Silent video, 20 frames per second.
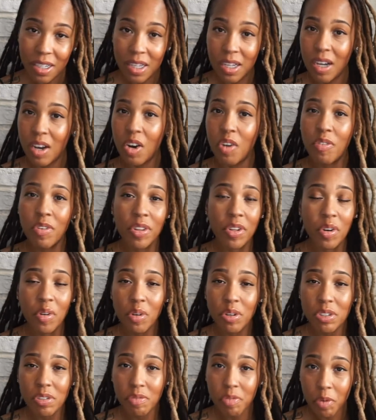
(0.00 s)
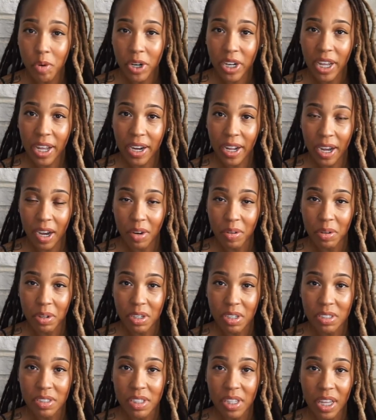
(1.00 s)
over the course of 48
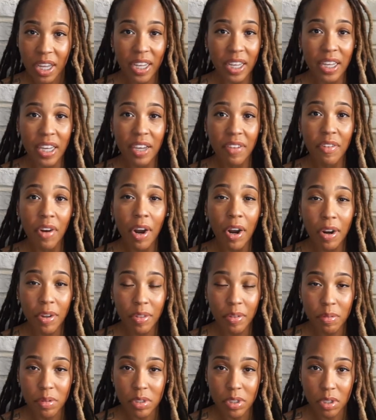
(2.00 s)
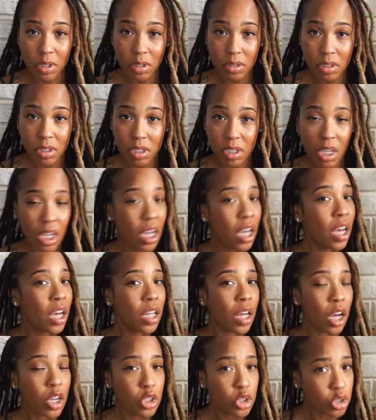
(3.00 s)
hours and give her the results.
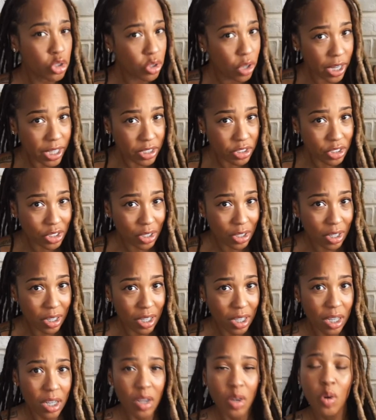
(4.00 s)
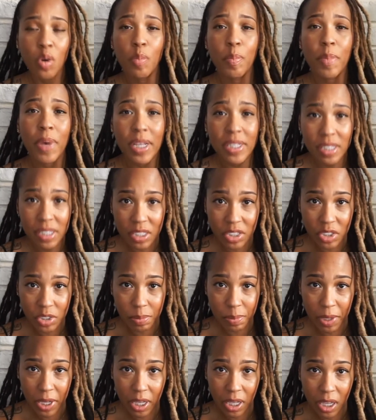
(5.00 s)
A stranger who messaged
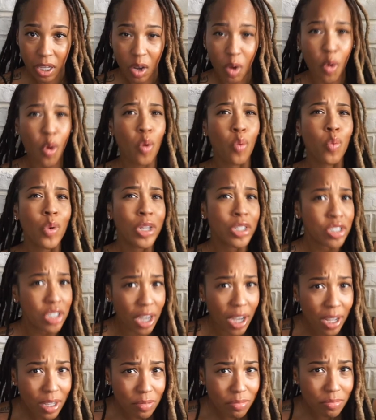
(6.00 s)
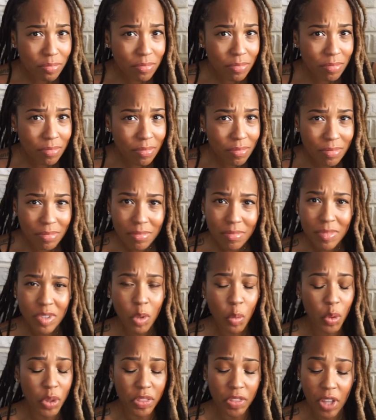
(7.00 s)
me on WeChat
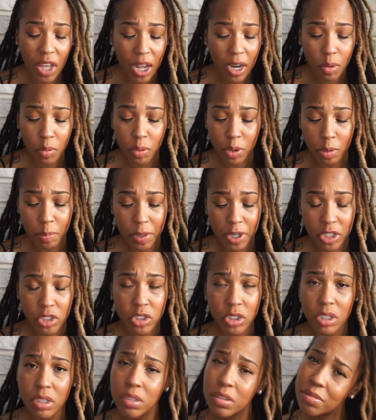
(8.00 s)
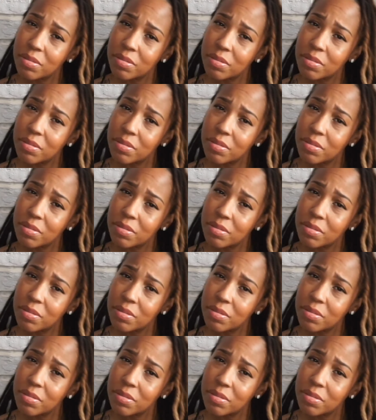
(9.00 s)
with not a real picture.